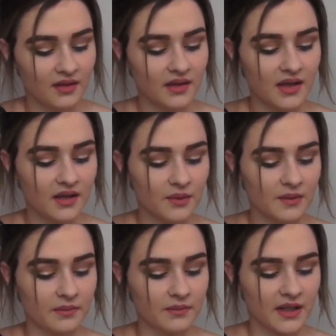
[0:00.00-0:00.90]
yeah,
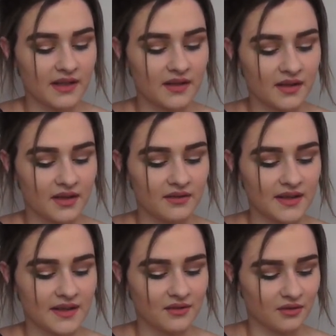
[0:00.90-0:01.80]
when like I
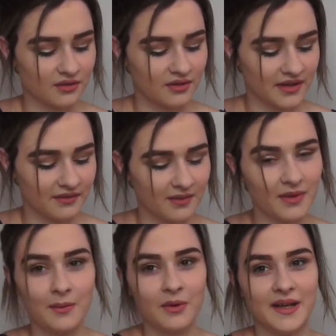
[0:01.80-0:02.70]
always get awkward when
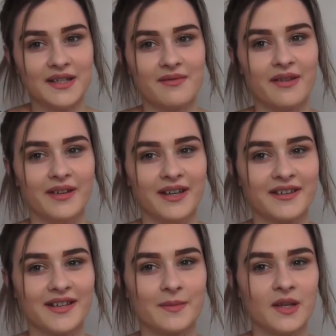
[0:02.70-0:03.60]
people mention my
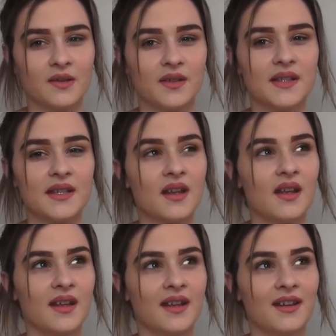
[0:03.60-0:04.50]
videos because
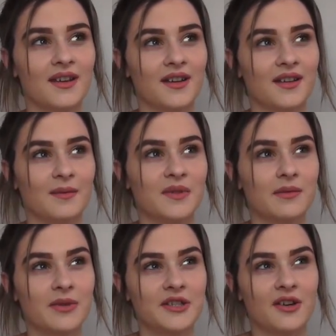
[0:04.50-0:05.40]
I'm
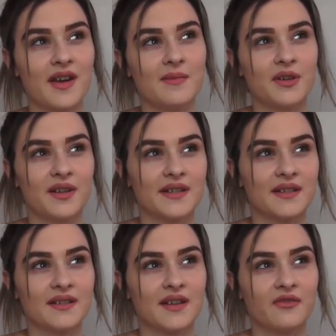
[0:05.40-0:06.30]
super shy in
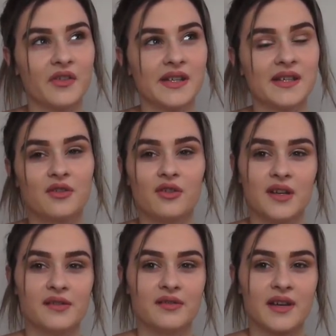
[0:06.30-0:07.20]
person and obviously
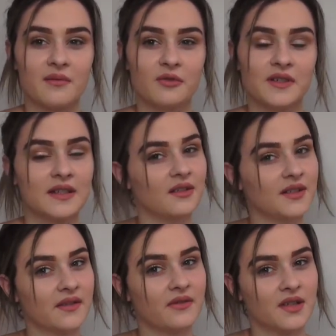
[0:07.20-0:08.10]
talking to a camera is a
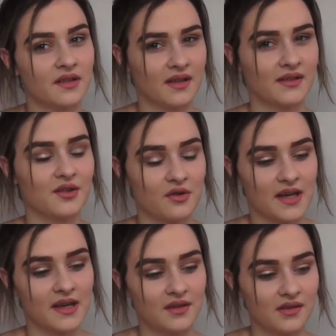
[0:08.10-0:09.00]
lot different than
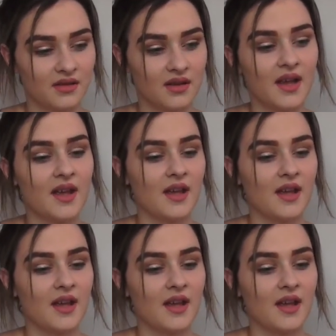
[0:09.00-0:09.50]
talking to